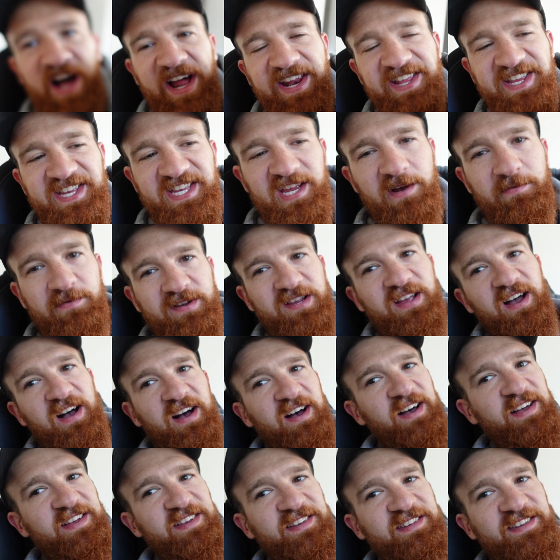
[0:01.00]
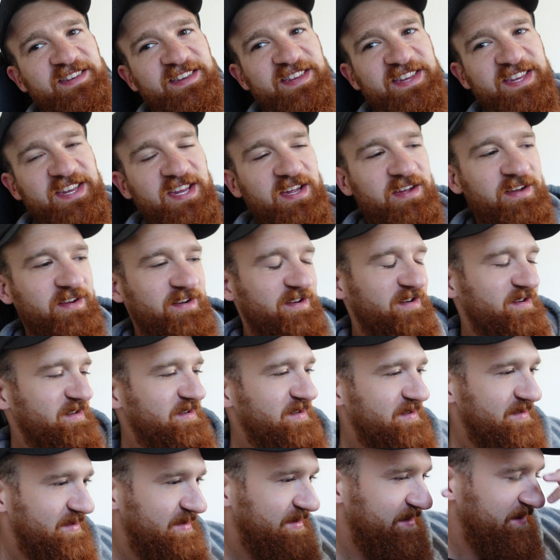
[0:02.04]
is up, guys?
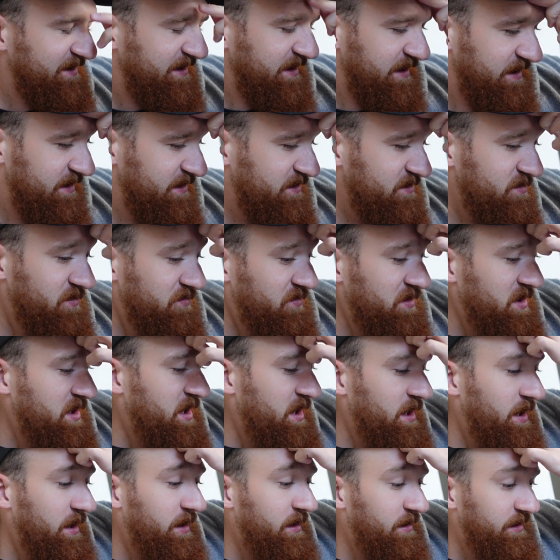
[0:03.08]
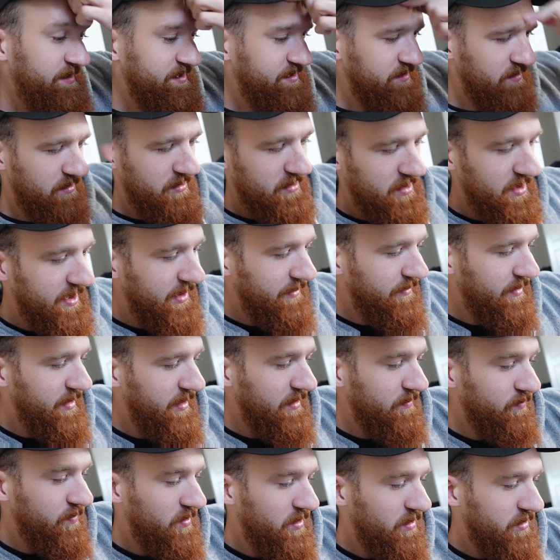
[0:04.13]
Okay, cool. Nice start. Anyway,
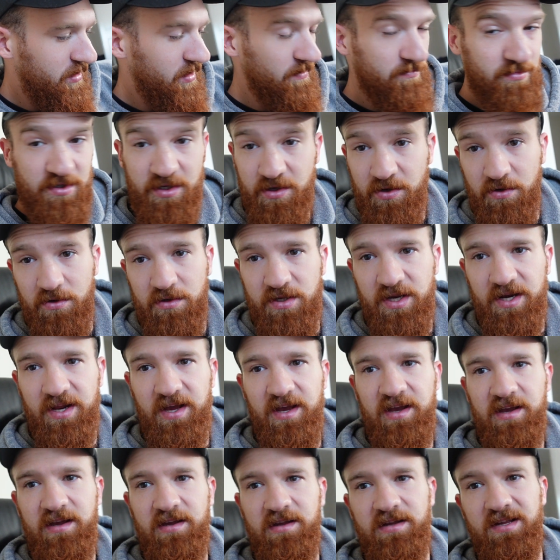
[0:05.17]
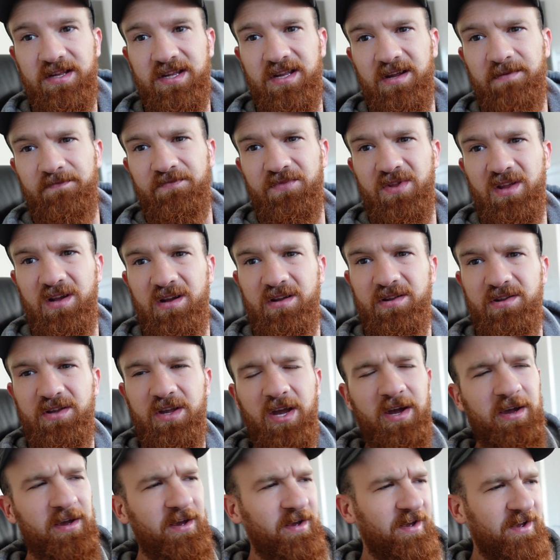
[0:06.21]
welcome to today's
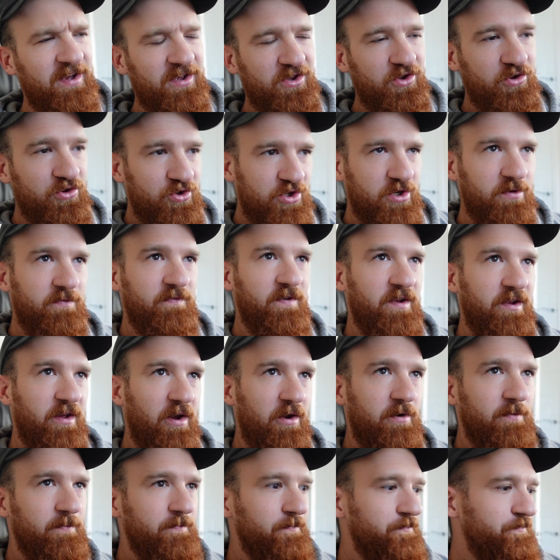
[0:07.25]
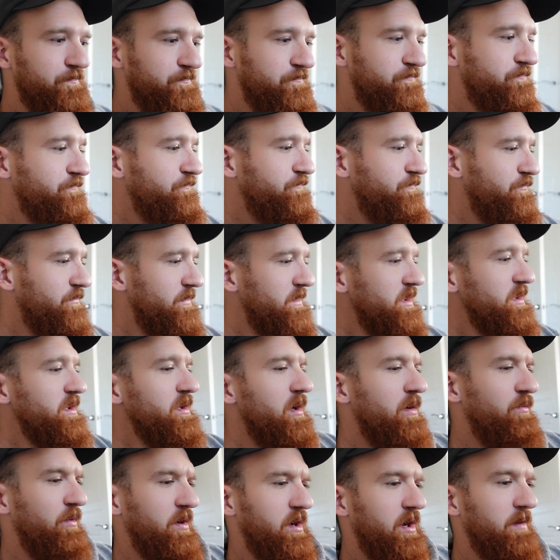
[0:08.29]
YouTube video.
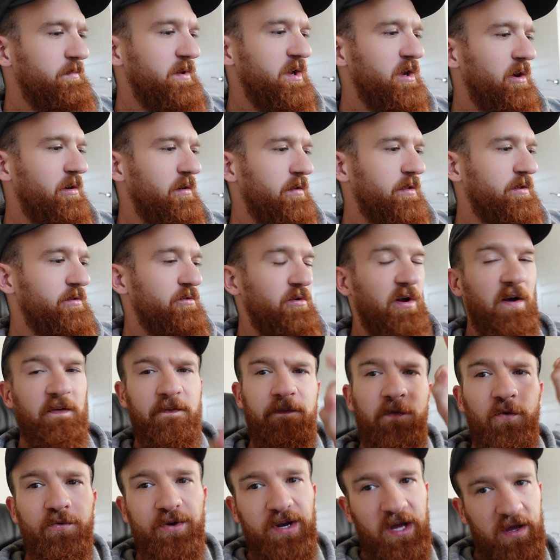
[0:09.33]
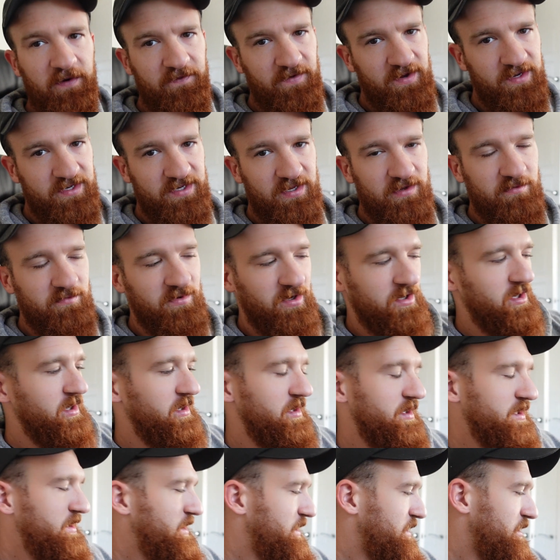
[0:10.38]
We're going to be going through a full day of eating
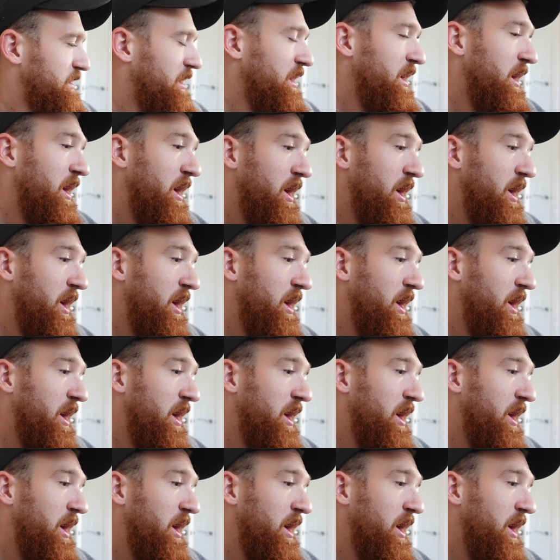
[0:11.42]
because